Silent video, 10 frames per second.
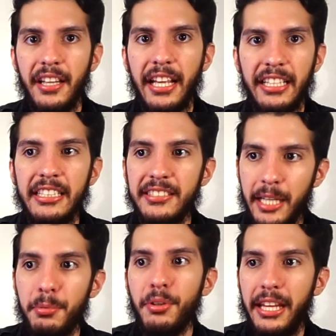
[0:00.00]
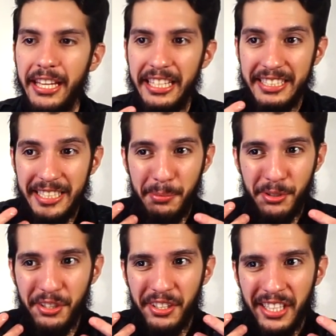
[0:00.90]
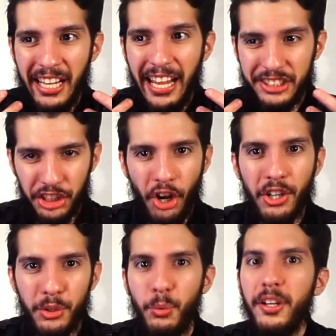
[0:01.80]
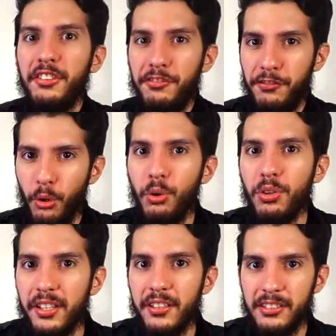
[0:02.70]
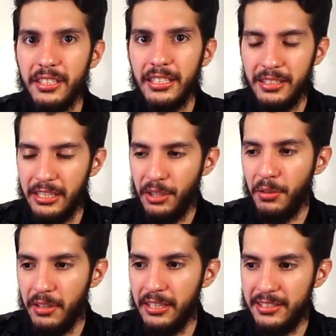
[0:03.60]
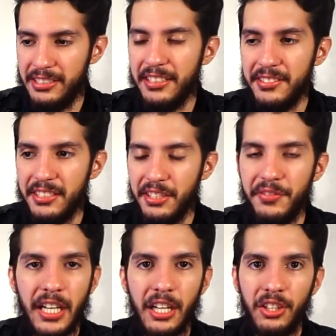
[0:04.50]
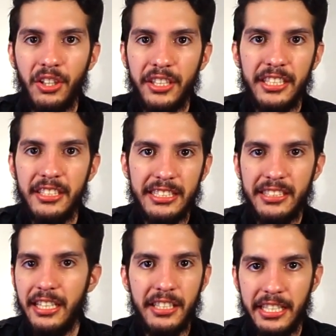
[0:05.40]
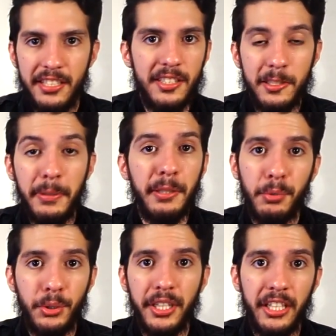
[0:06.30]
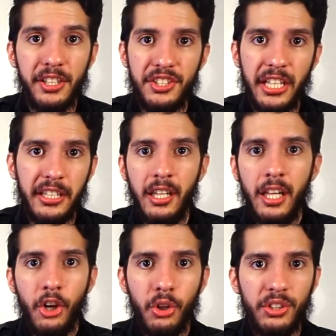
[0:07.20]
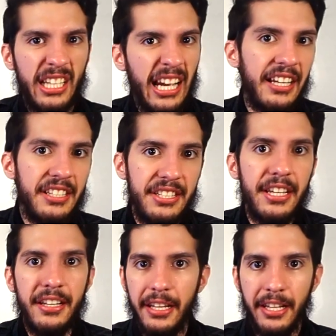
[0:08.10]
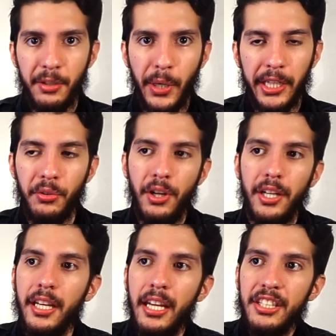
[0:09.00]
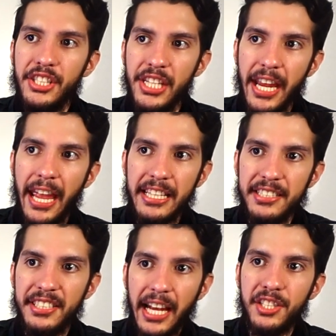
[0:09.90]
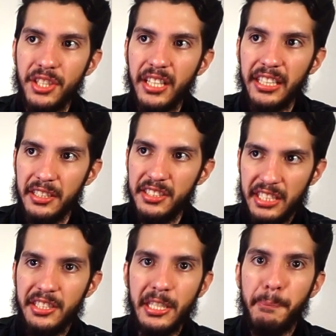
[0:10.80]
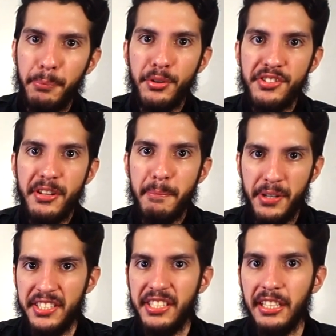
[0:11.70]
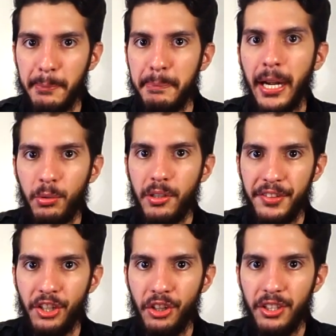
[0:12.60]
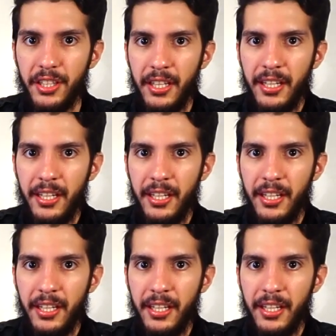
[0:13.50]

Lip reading: Like he's able to talk with full, you know, sentences of dialogue. He doesn't speak in broken English like Hulk kind of did in Ragnarok. He's actually like a sentient person, but he's got the power of the Hulk.